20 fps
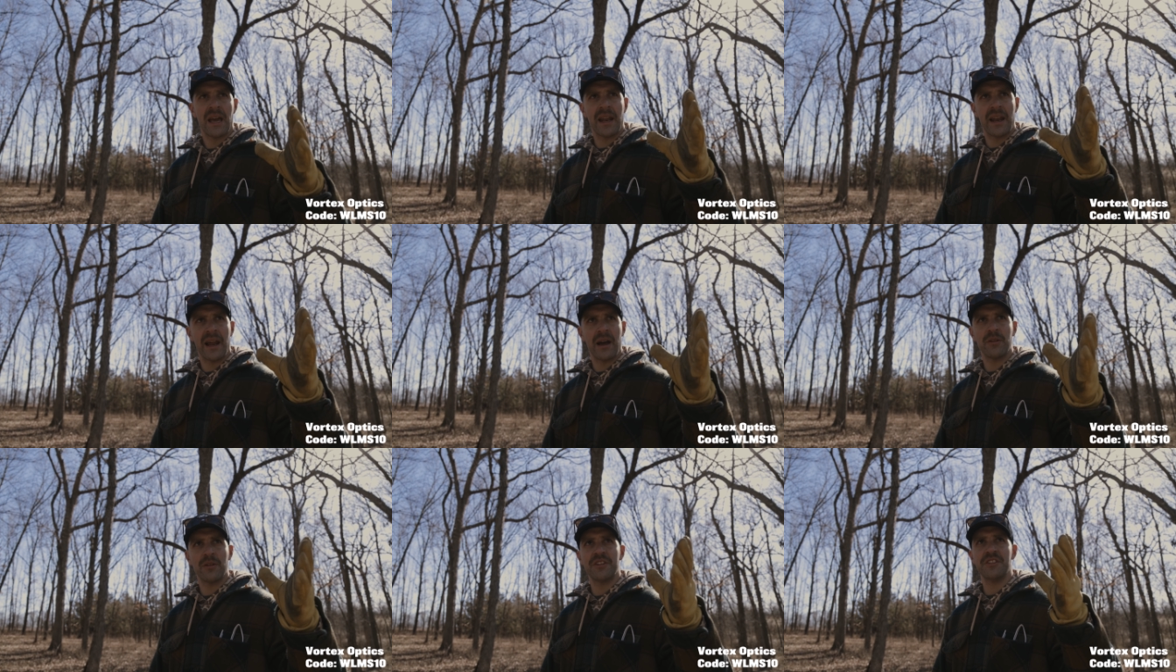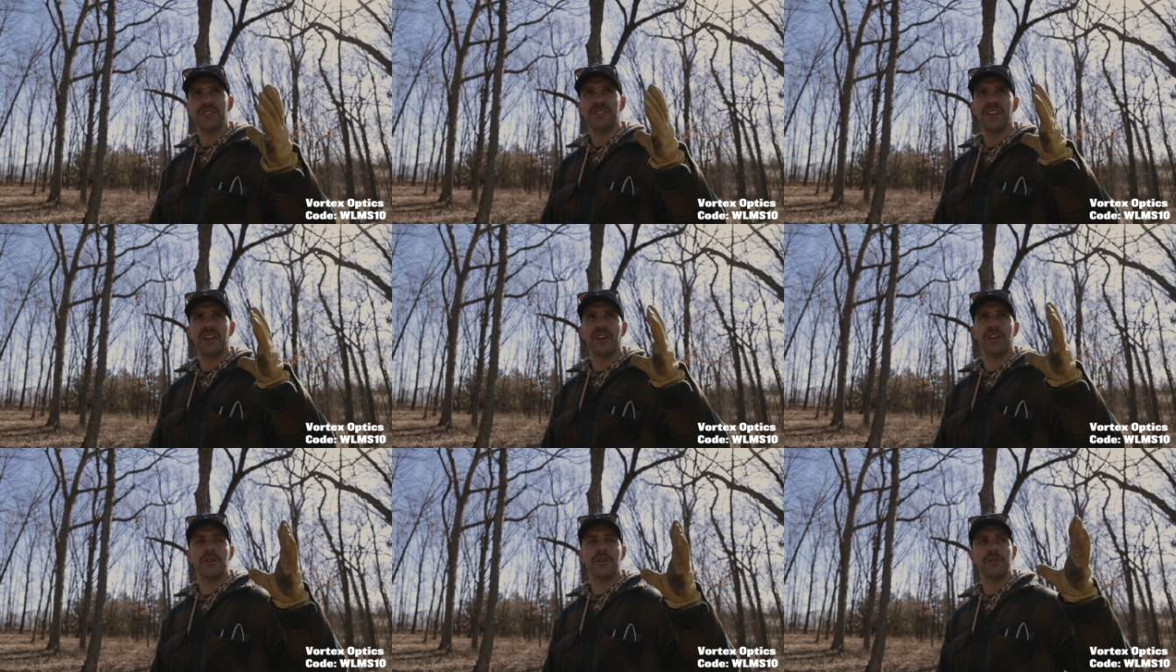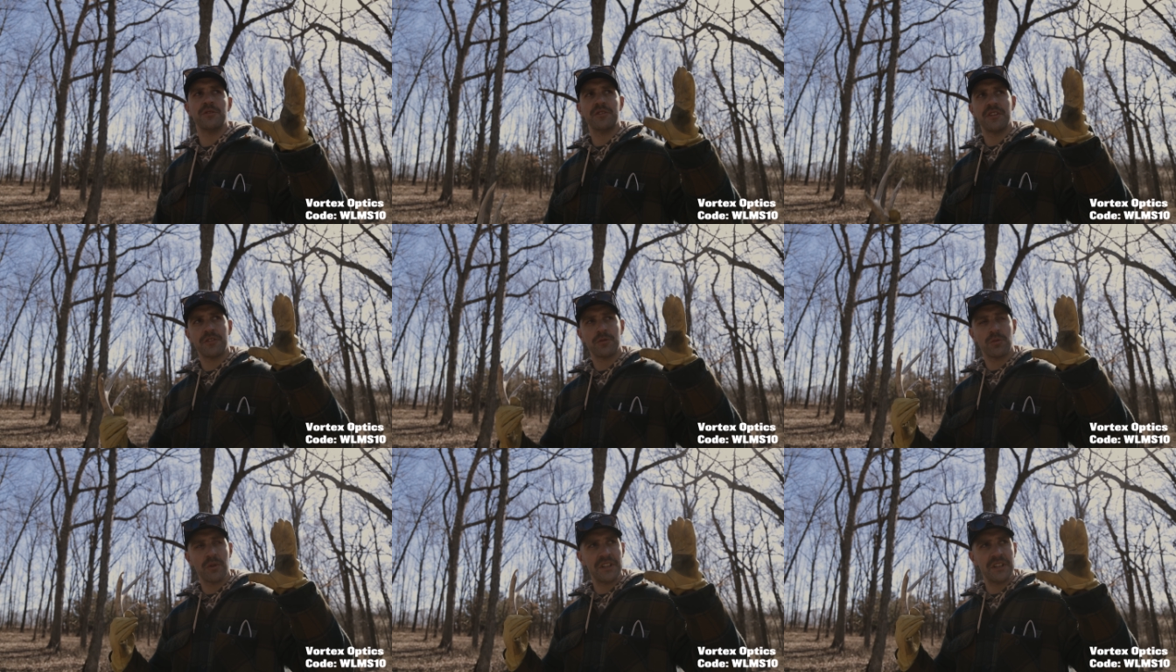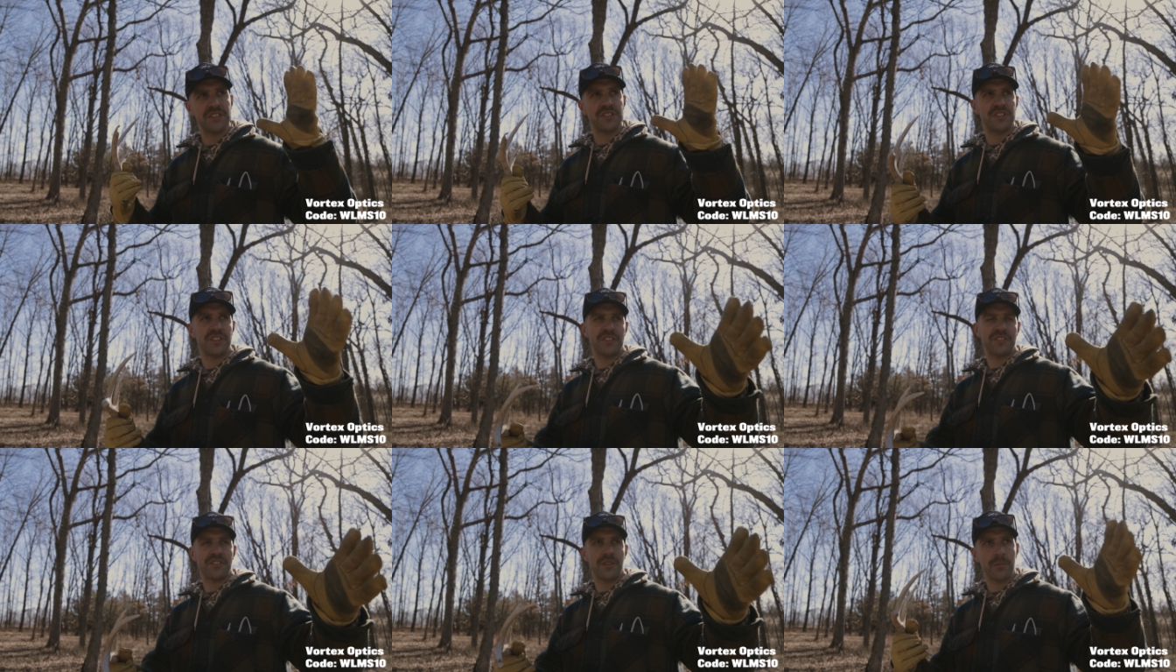and how these deer use this ridge
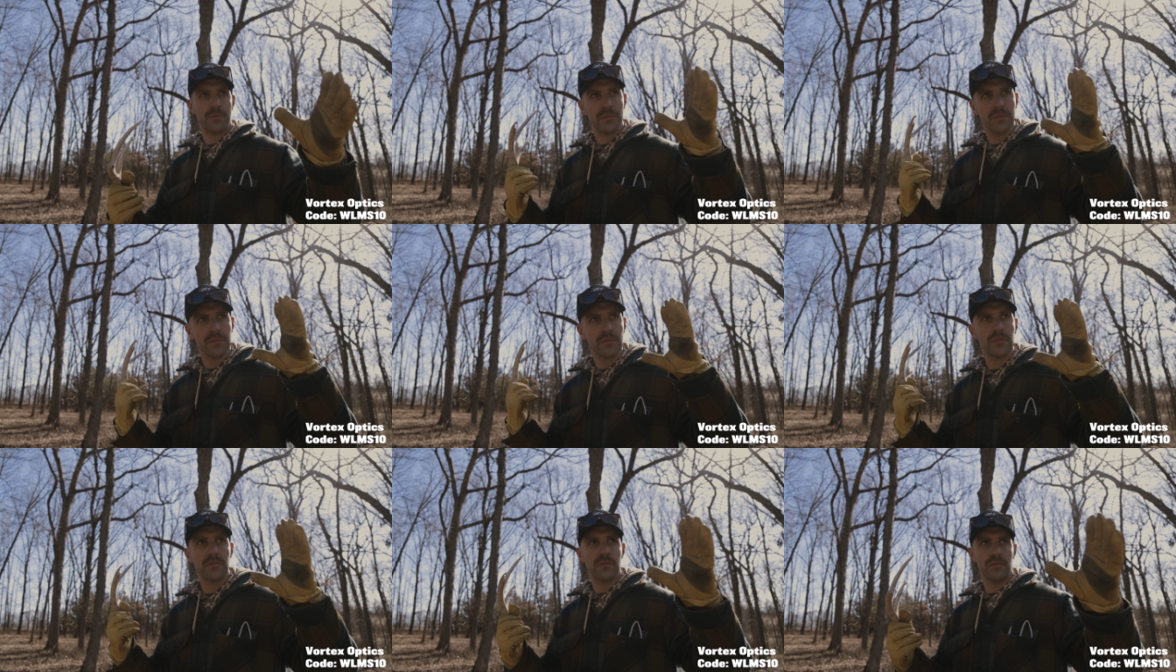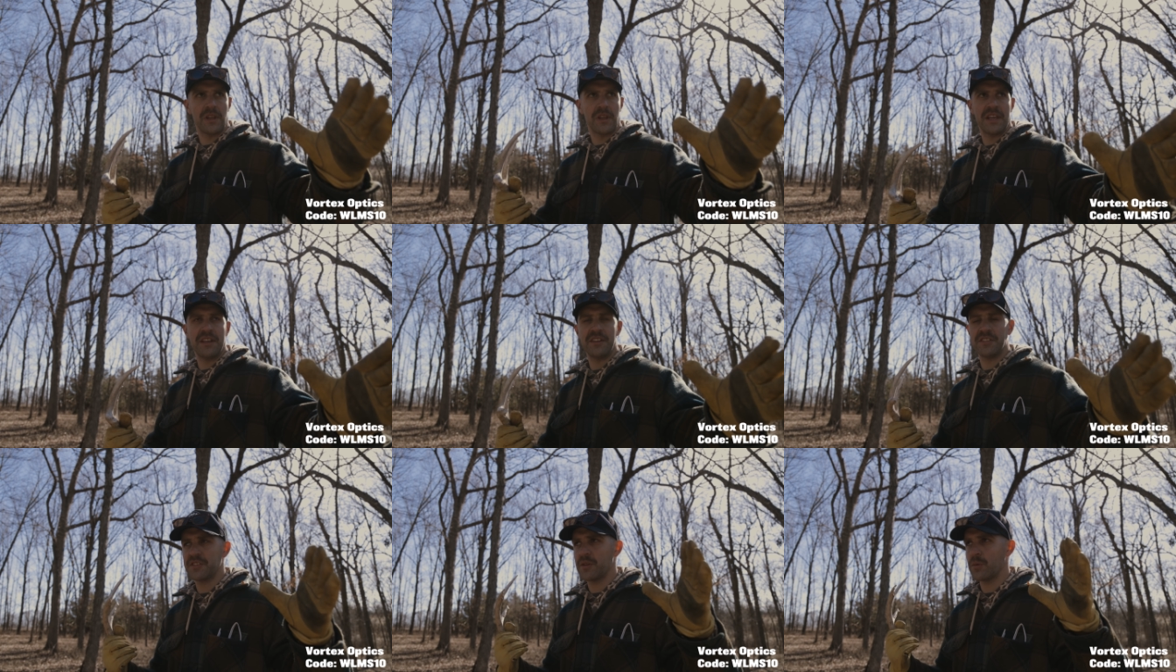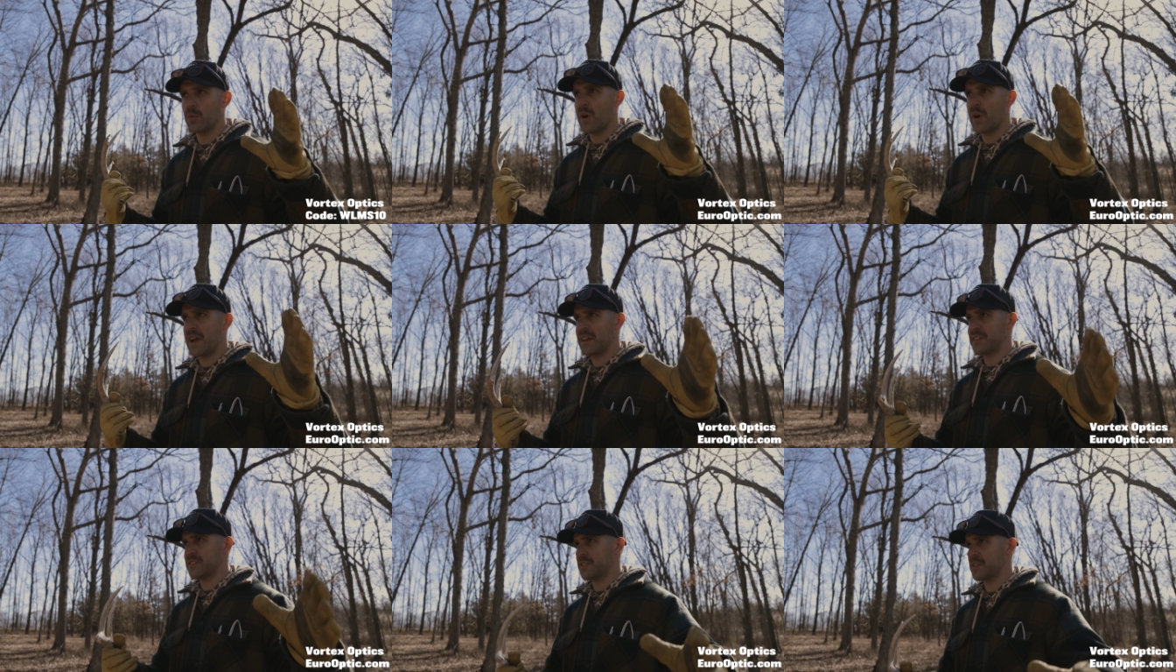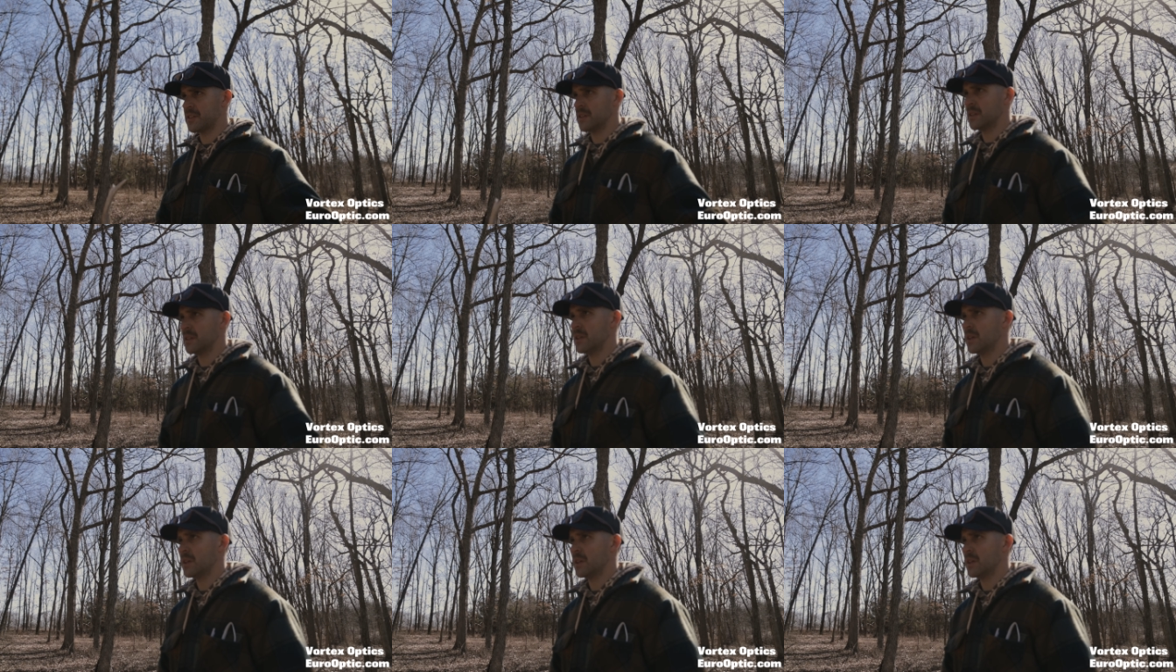system, east and west,